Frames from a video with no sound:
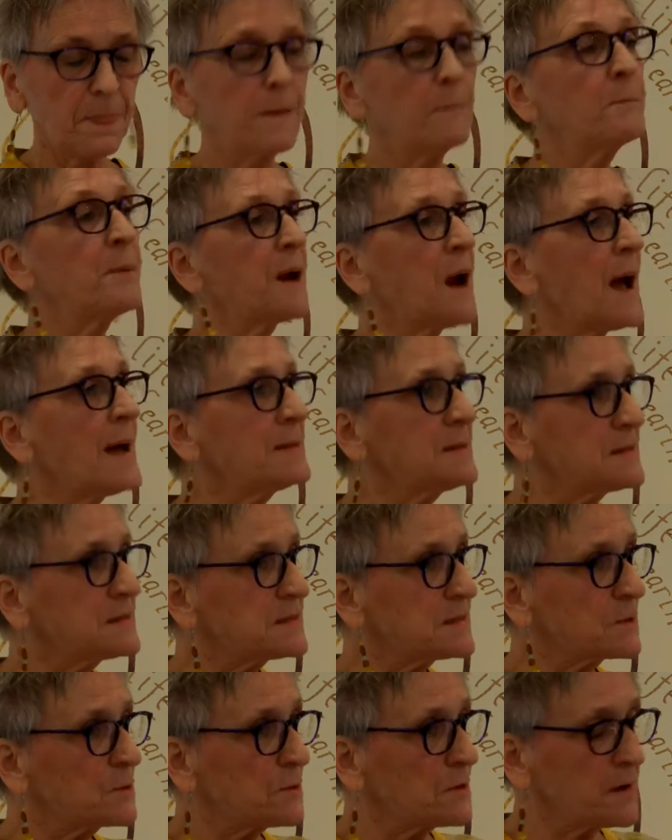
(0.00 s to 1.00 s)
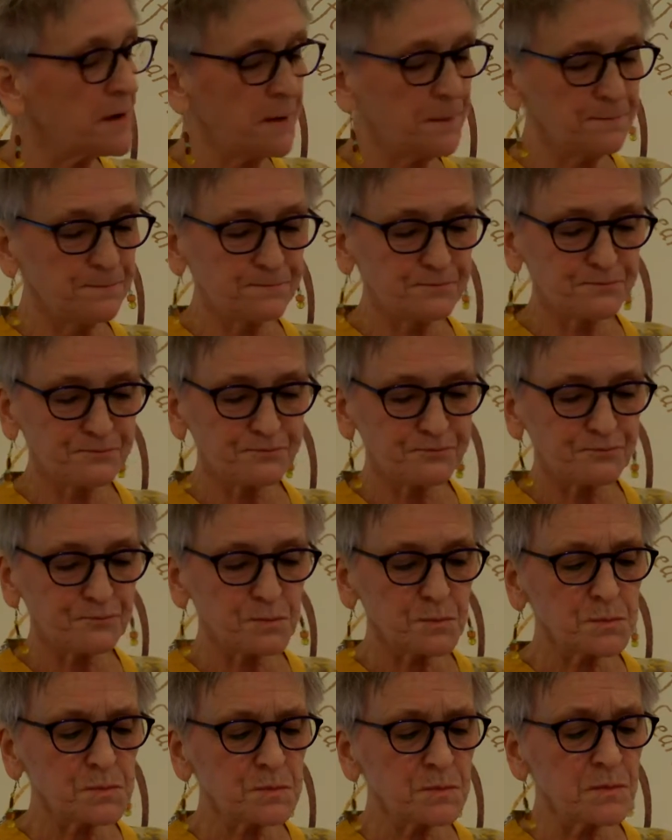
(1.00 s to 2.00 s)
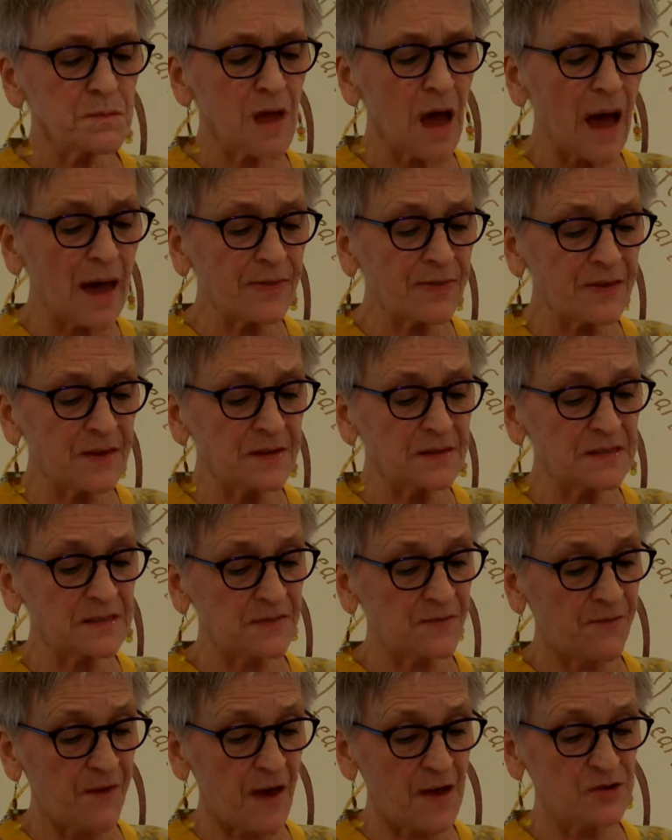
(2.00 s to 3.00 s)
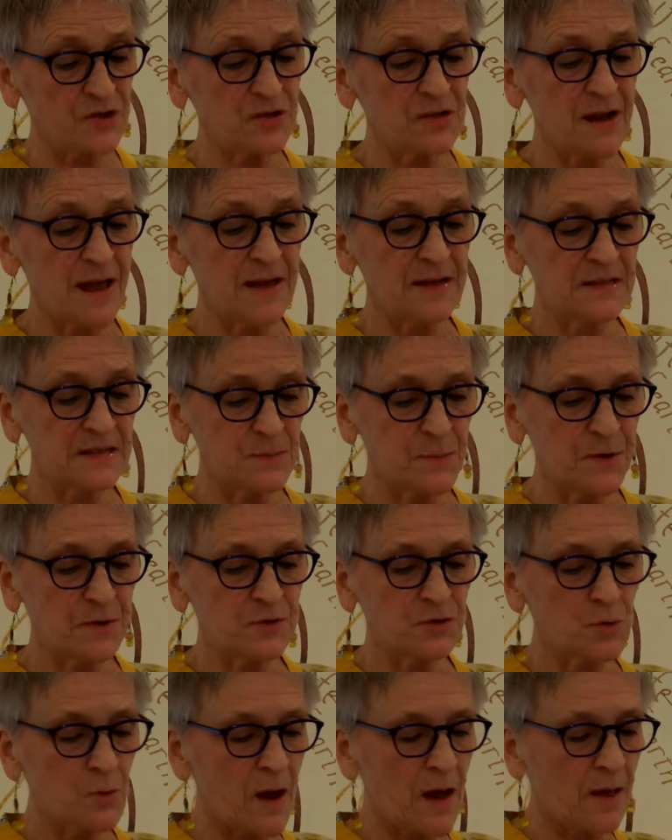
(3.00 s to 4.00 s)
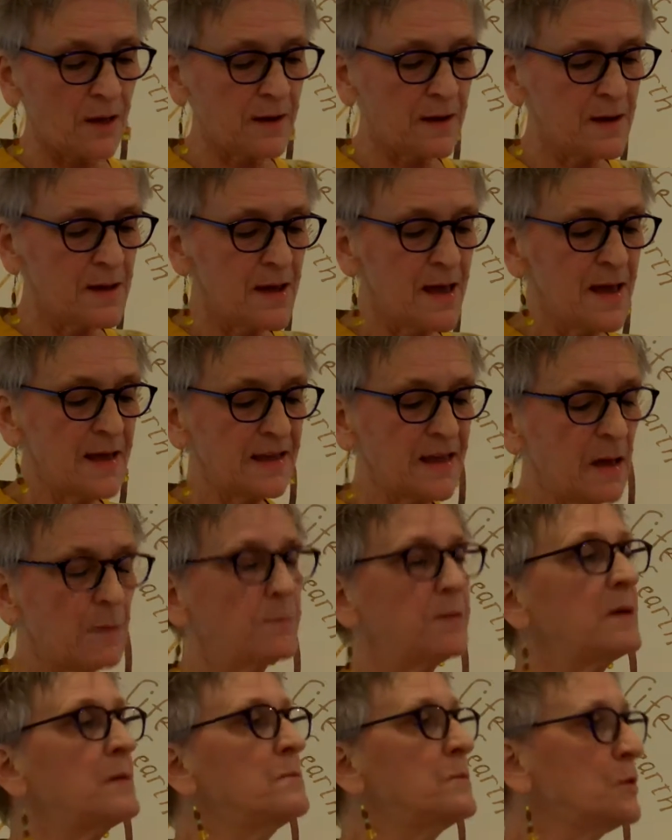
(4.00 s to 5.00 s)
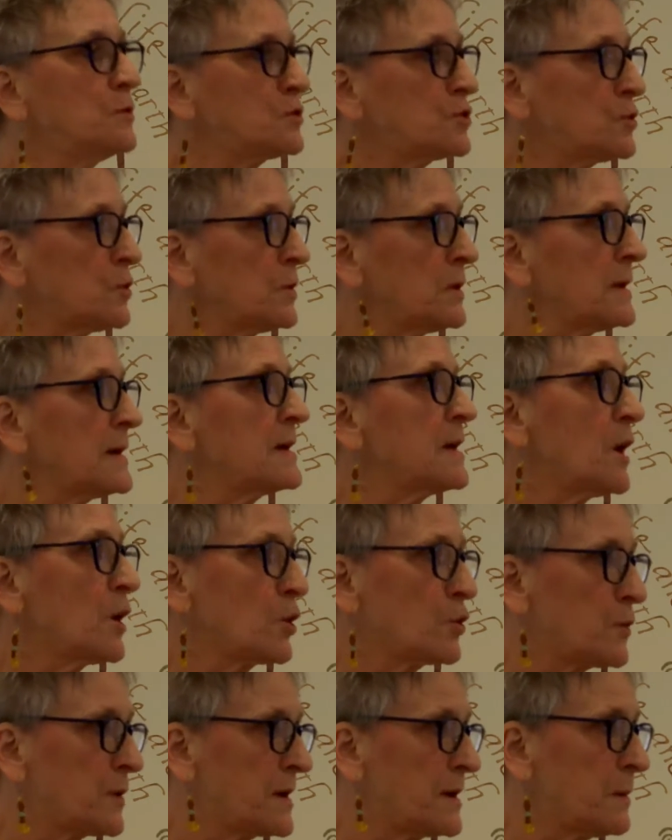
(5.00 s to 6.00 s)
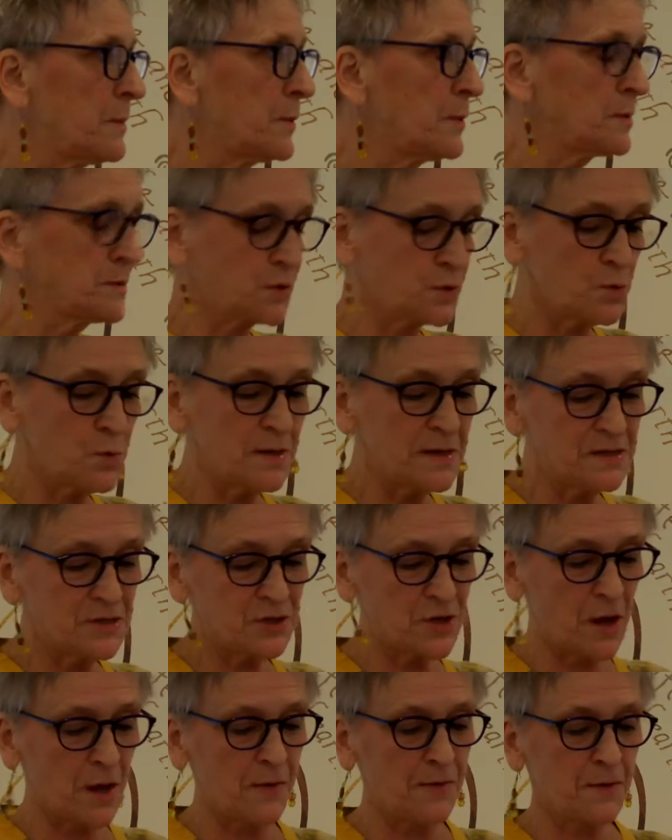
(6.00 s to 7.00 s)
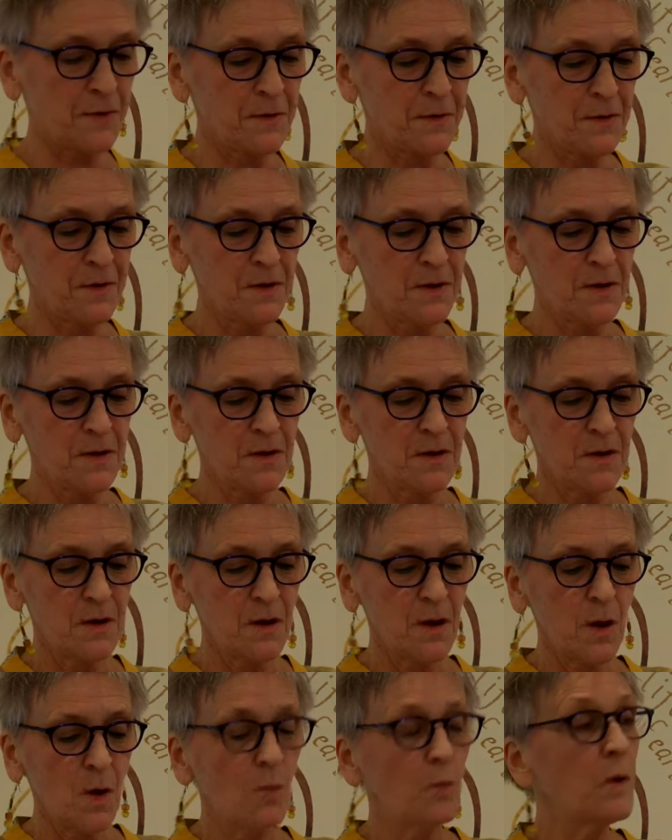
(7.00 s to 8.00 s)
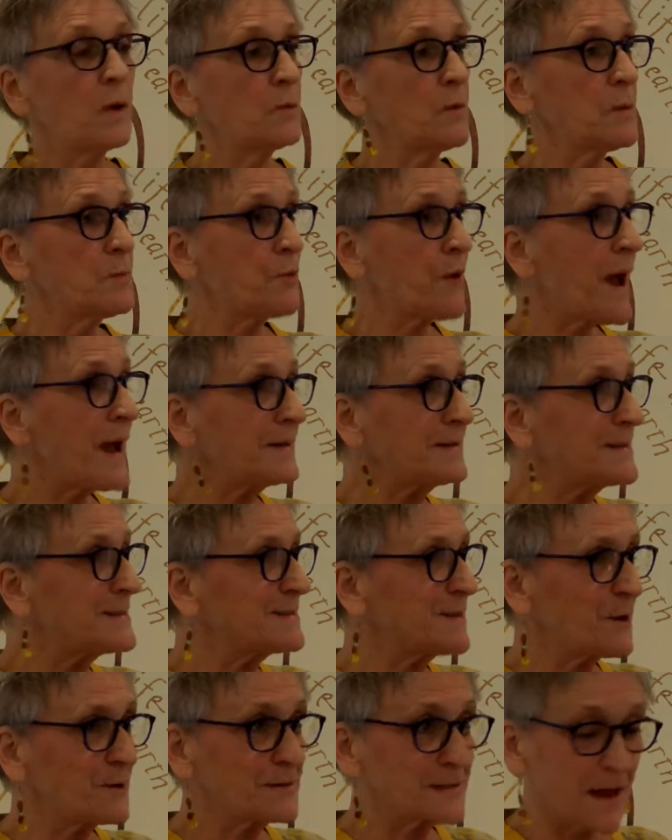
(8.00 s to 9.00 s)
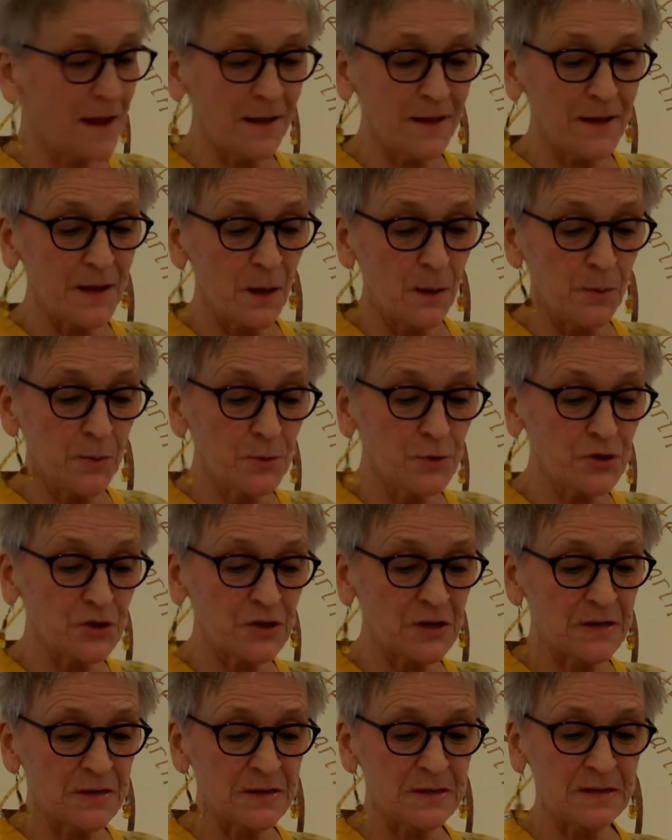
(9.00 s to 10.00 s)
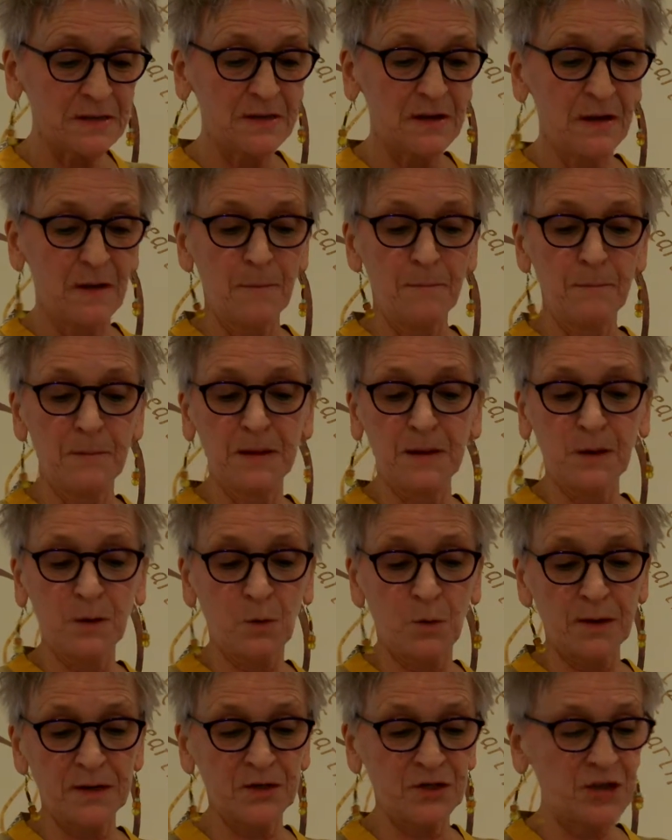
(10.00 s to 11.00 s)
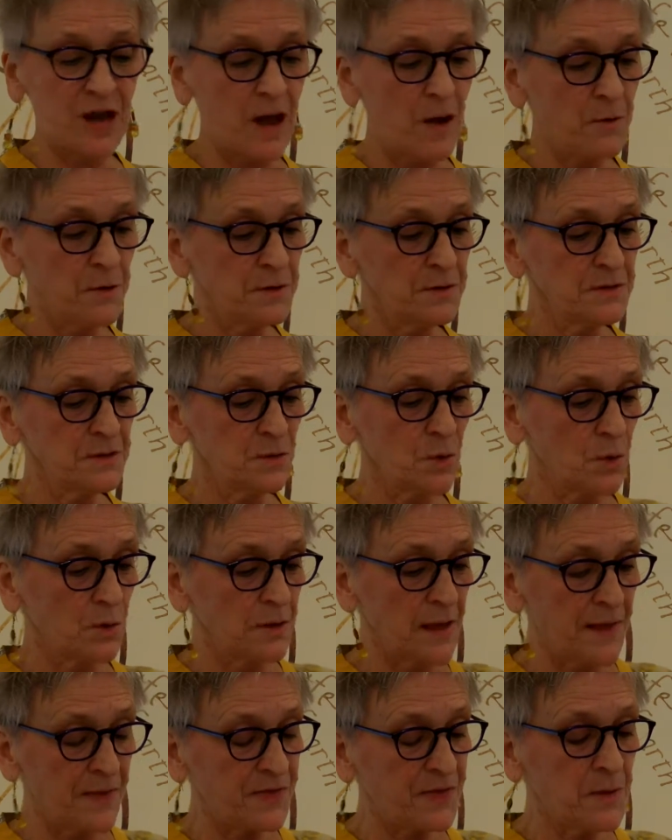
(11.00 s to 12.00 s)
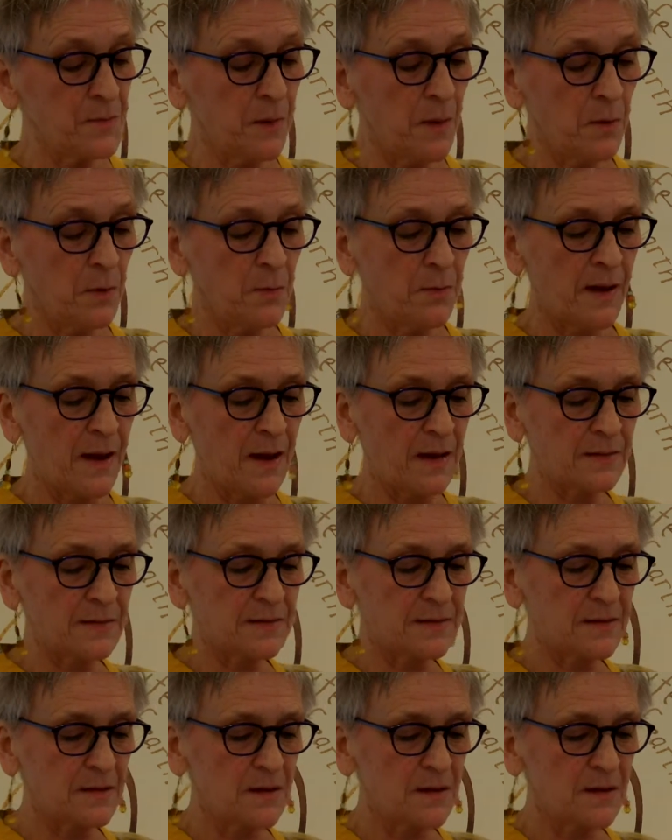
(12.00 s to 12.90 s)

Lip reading: But I disagree. I think fashion and spirituality can be mutually agreeable to each other. When we practice our daily ablutions, be it quick showers or lengthy bubble baths,